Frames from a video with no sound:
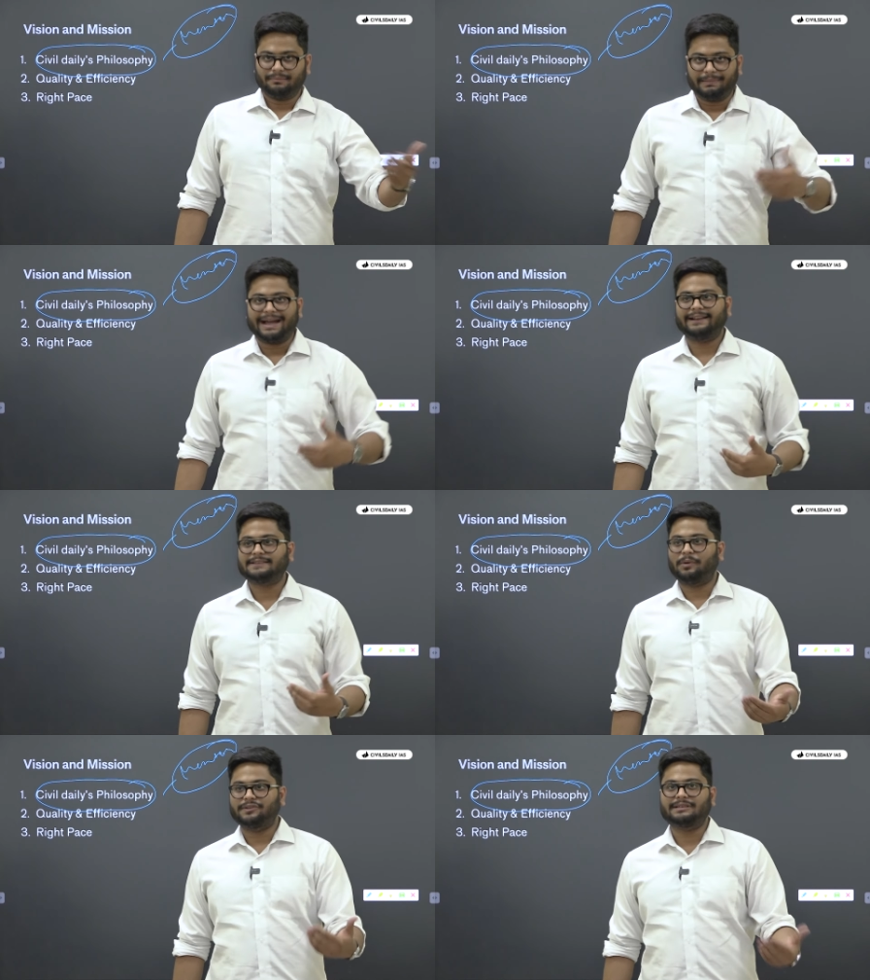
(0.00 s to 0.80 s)
my
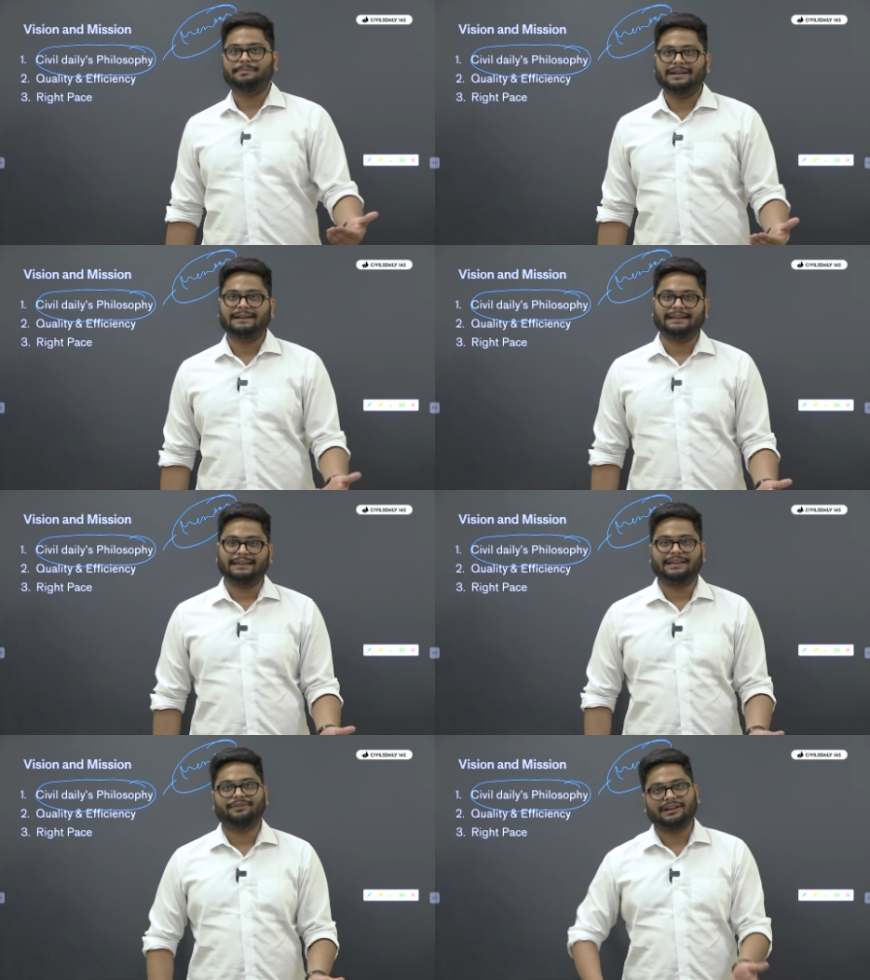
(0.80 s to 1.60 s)

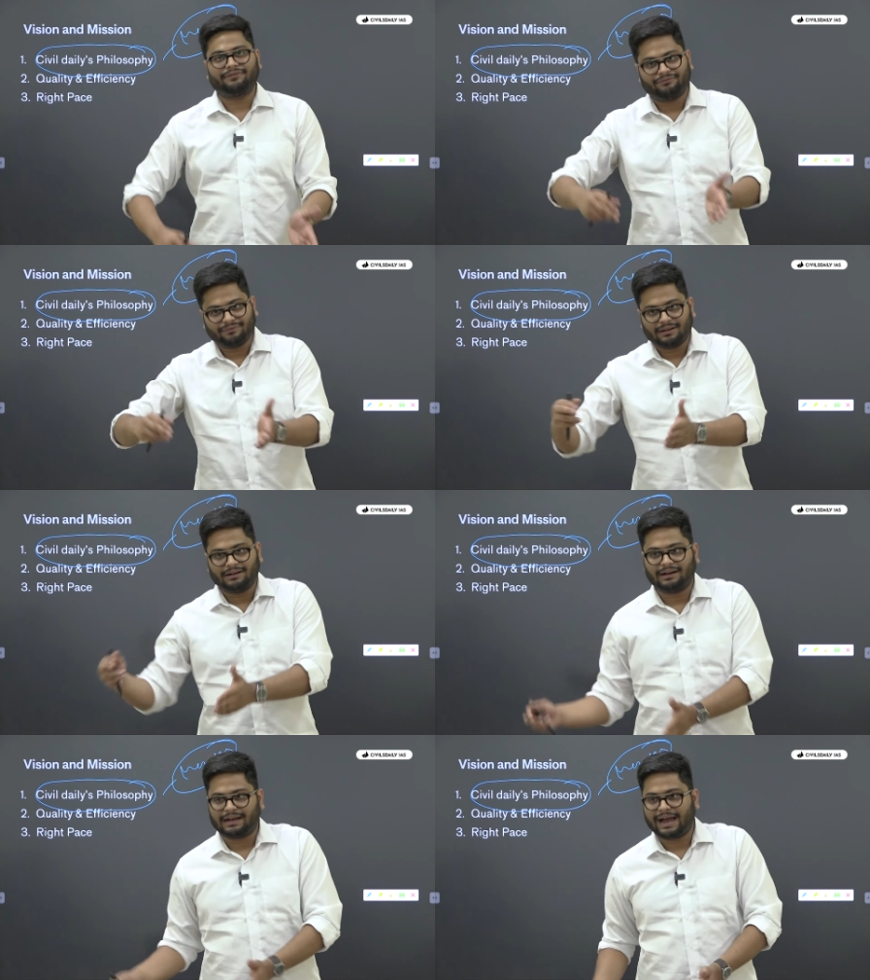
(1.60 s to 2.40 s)
responsibility, even if
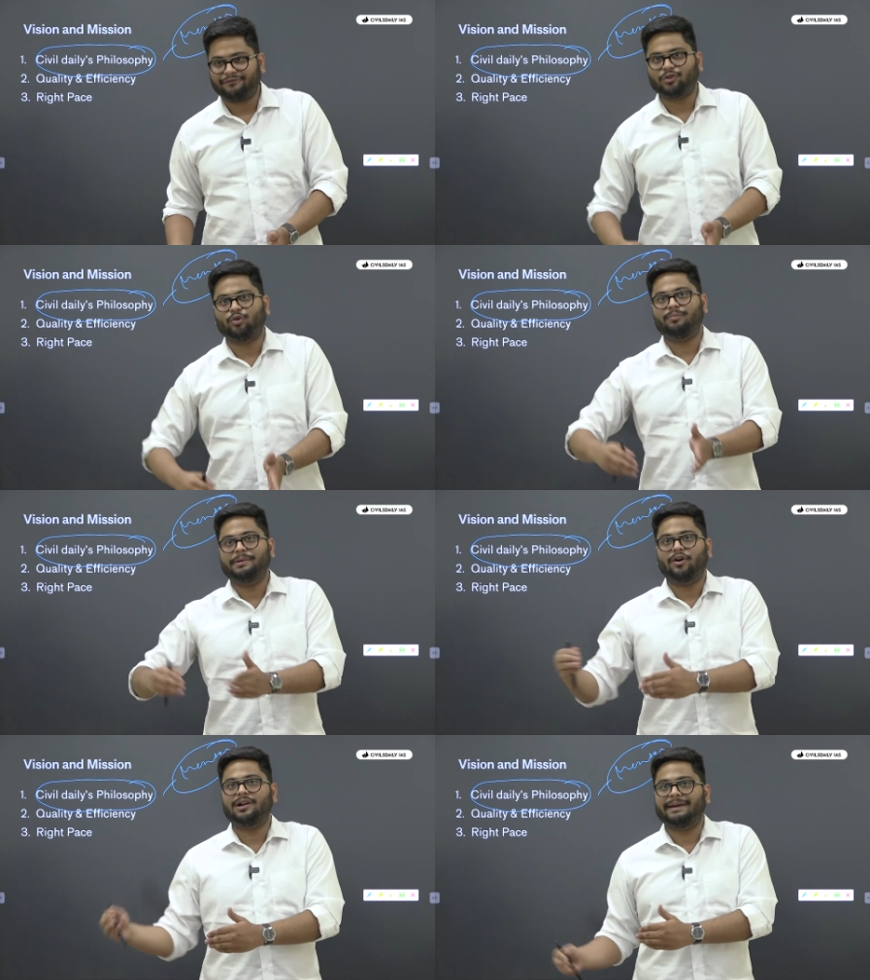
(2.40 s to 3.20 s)
uh, I have to go
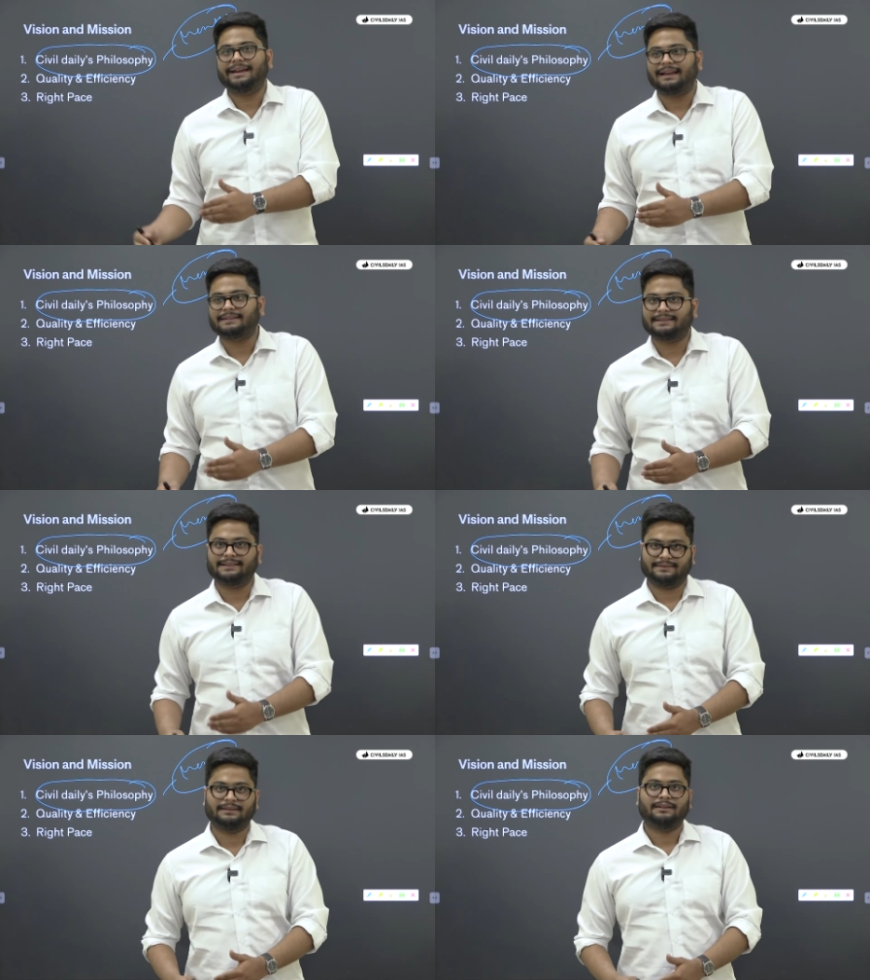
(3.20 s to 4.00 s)
beyond my
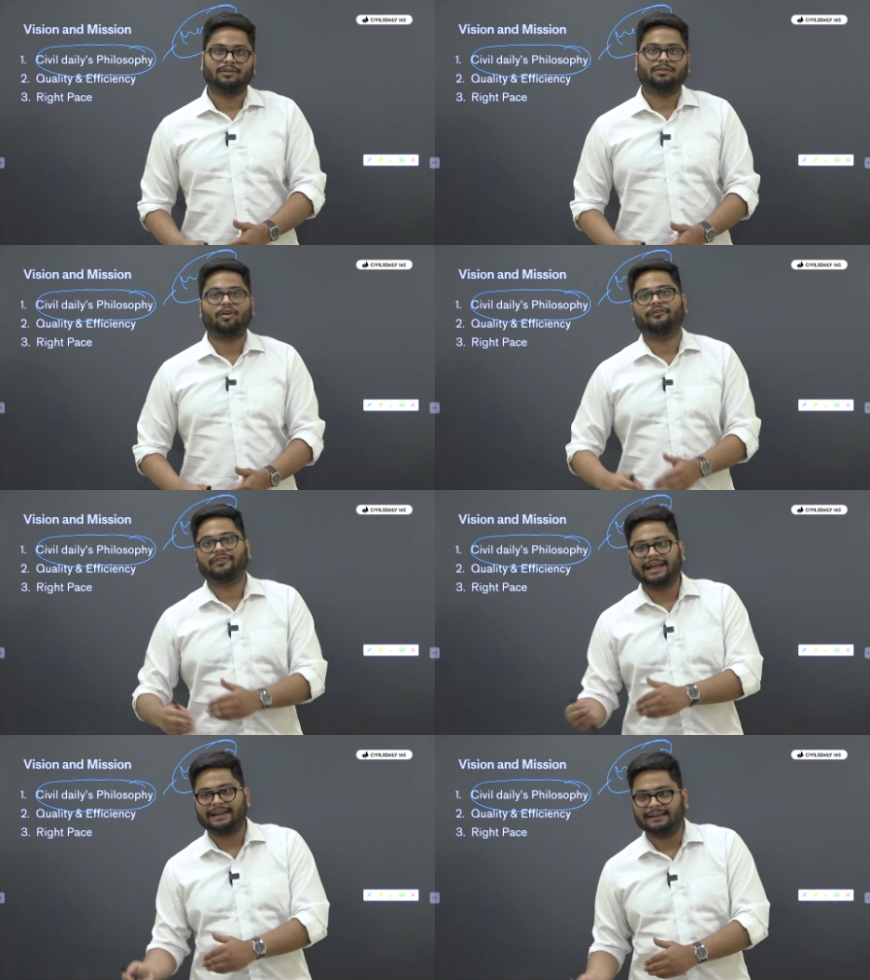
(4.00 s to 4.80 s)
classes
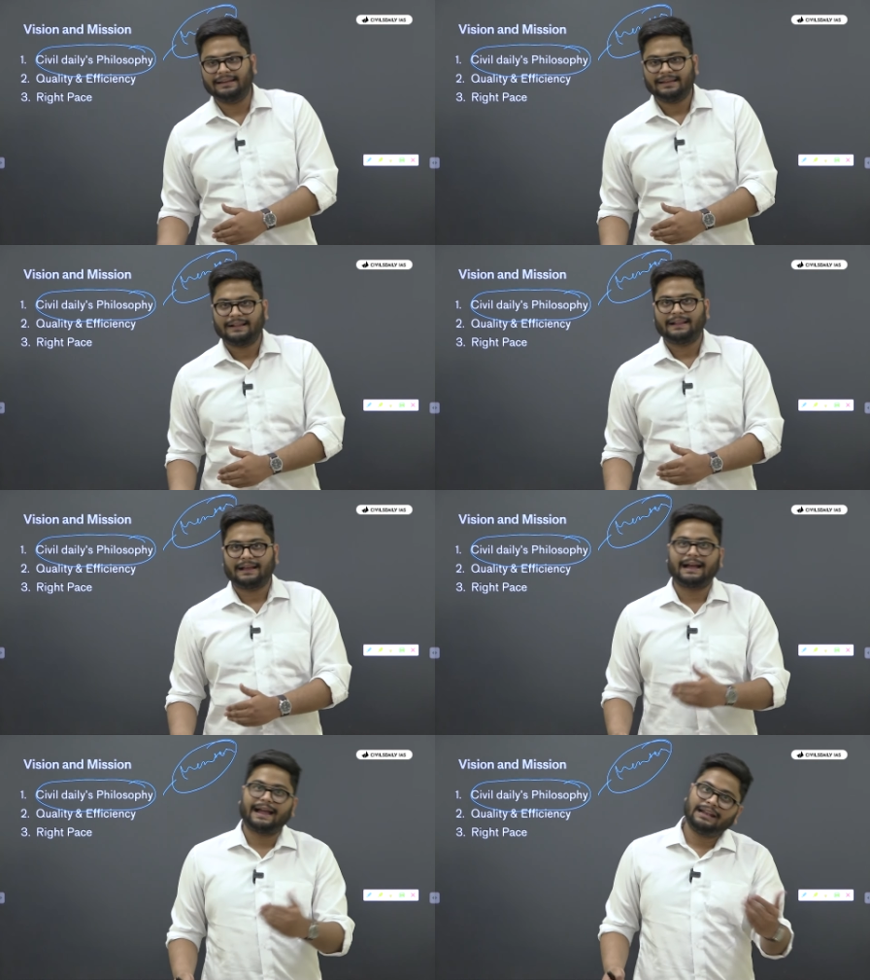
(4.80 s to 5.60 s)
offline,
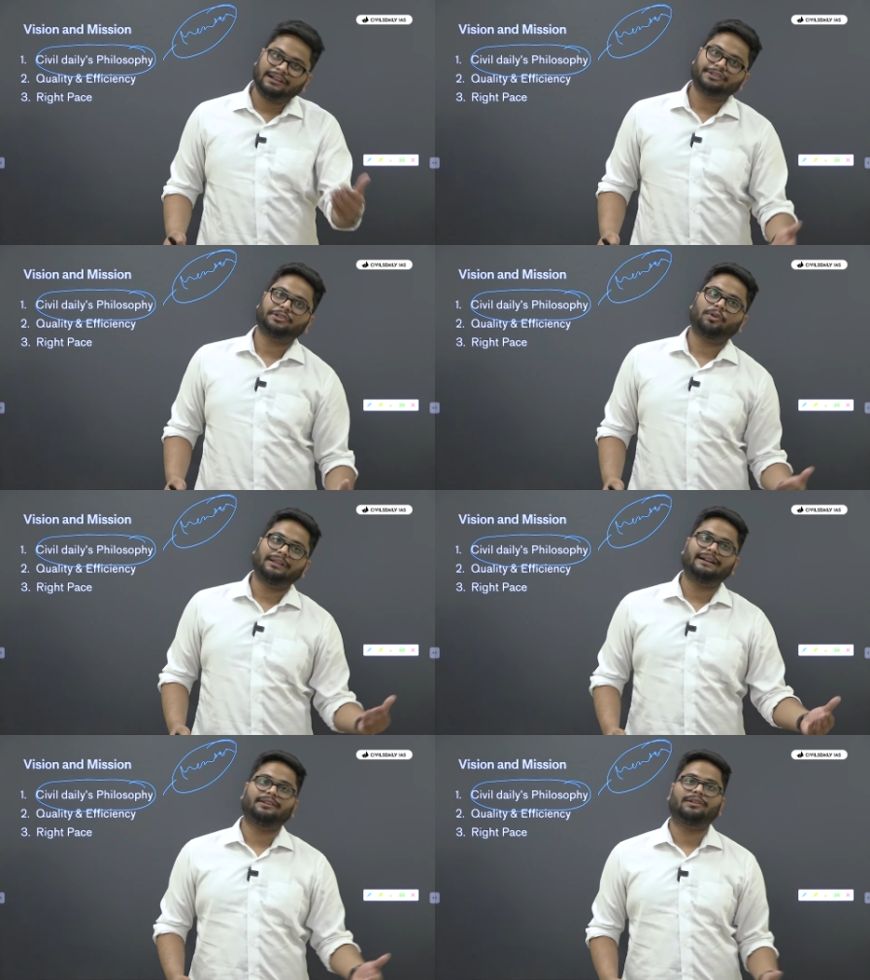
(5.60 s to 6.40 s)
I'll ensure
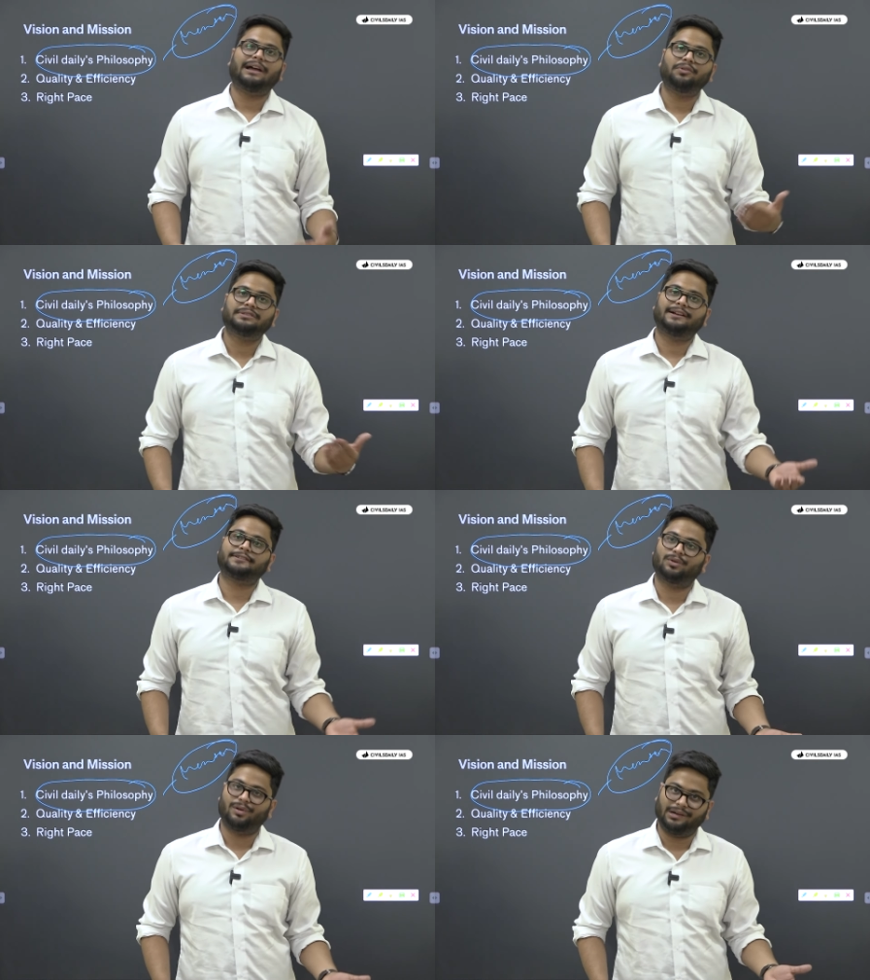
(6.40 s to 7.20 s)
that your doubts are
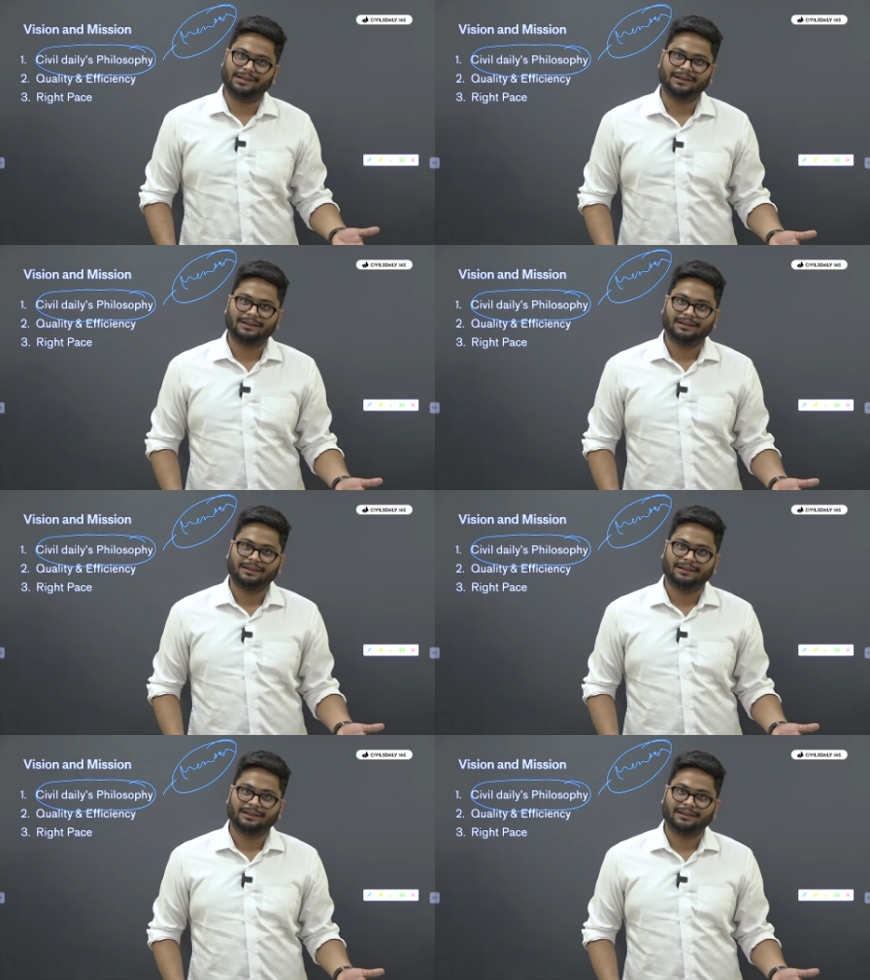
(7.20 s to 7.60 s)
solved.